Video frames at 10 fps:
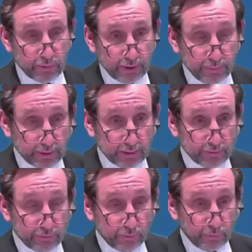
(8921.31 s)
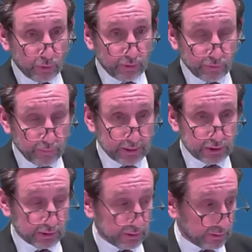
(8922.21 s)
Roper for more
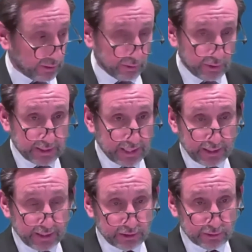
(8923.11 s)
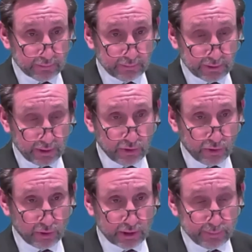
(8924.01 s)
information on his allegation so that
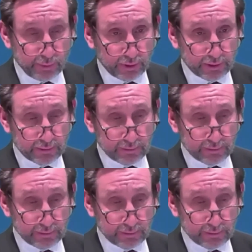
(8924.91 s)
you could explore it?